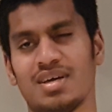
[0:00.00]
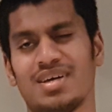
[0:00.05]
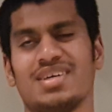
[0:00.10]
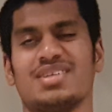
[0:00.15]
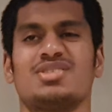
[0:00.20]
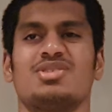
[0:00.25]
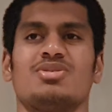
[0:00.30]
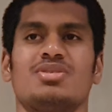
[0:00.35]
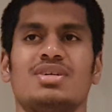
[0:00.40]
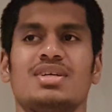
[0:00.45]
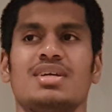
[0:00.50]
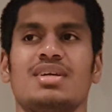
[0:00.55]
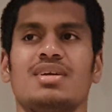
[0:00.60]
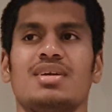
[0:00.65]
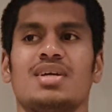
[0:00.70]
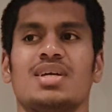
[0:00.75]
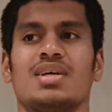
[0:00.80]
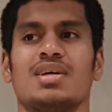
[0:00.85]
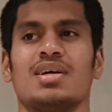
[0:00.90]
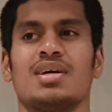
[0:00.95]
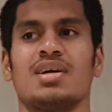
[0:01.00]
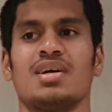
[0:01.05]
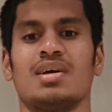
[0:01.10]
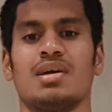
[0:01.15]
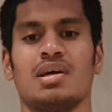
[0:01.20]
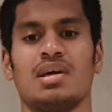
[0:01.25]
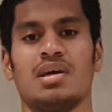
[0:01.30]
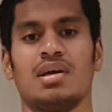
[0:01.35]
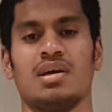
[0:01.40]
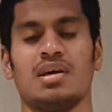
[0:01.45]
Actually,
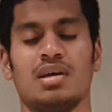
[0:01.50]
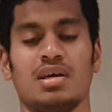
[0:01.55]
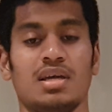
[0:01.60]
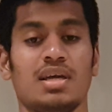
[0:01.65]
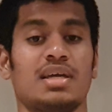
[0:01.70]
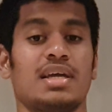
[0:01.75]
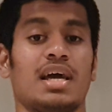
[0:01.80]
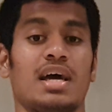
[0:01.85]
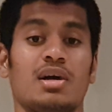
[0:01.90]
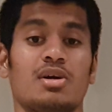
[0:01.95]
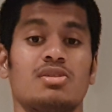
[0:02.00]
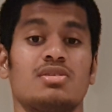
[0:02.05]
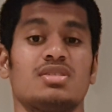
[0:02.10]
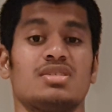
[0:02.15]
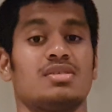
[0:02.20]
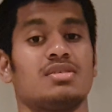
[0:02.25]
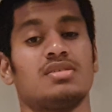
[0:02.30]
the calculus